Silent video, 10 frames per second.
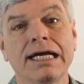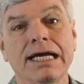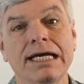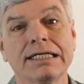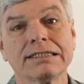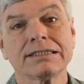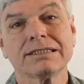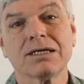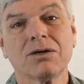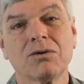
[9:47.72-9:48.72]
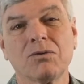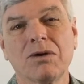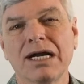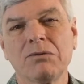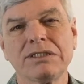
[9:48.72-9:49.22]
And so
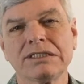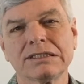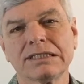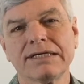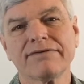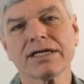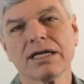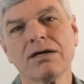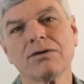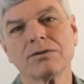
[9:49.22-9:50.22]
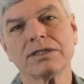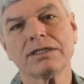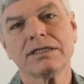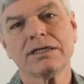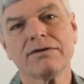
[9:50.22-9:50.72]
why don't we just leave it alone?
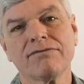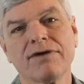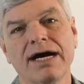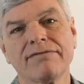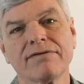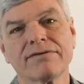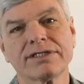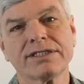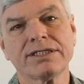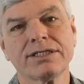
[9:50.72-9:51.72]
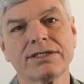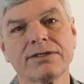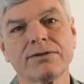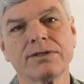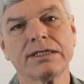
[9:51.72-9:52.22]
5 over
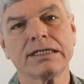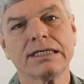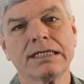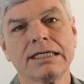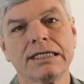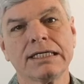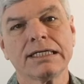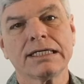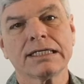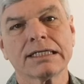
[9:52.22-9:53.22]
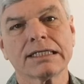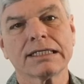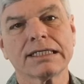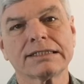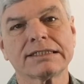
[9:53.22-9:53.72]
2.
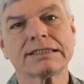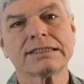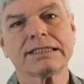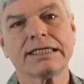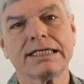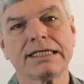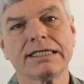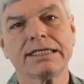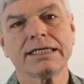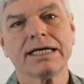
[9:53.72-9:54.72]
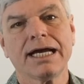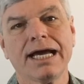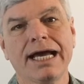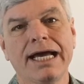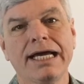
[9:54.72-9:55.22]
Let's see.
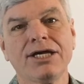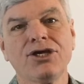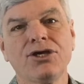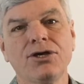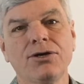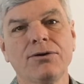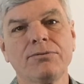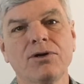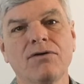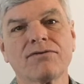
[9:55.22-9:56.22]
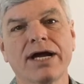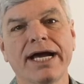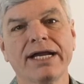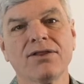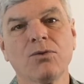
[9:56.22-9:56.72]
a cubed over
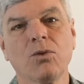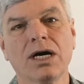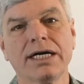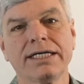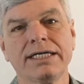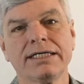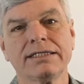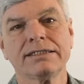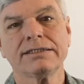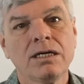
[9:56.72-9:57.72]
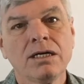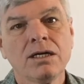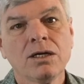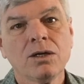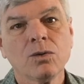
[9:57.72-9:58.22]
a to the 1.
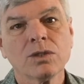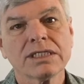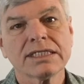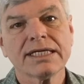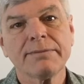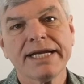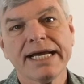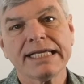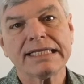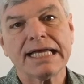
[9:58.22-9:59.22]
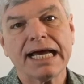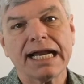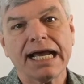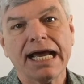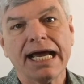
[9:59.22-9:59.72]
We'll eliminate
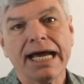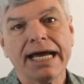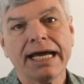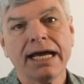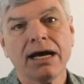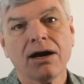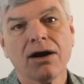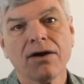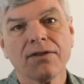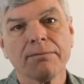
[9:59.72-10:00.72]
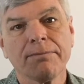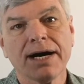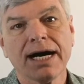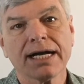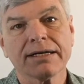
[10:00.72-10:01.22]
that a on the
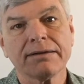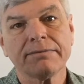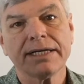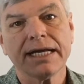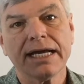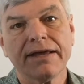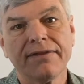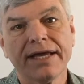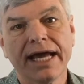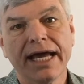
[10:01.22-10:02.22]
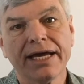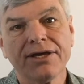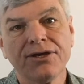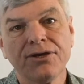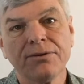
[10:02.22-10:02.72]
bottom and the a
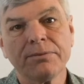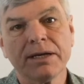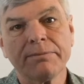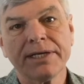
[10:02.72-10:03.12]
cubed up